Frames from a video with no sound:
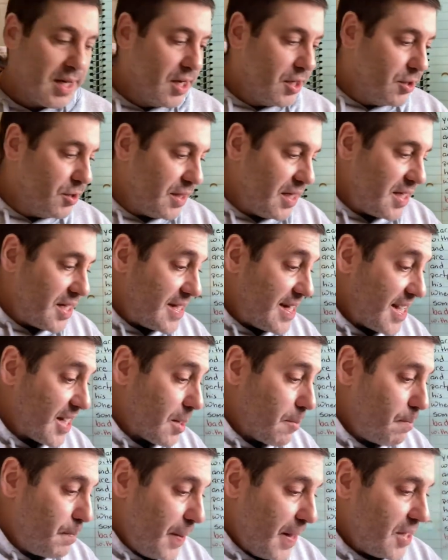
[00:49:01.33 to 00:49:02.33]
you need to take a
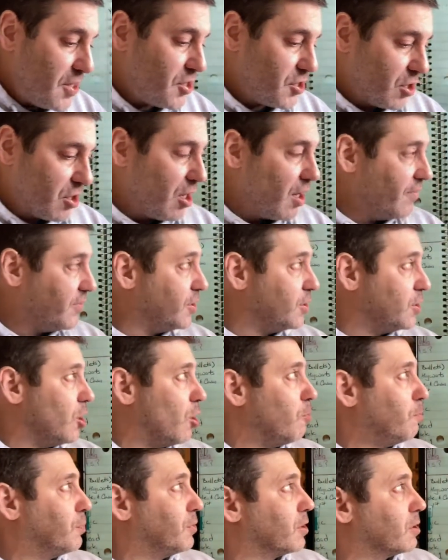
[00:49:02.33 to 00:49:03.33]
picture of your
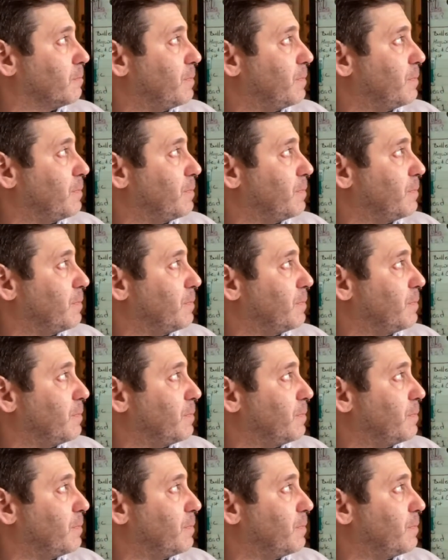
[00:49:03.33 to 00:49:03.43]
notebook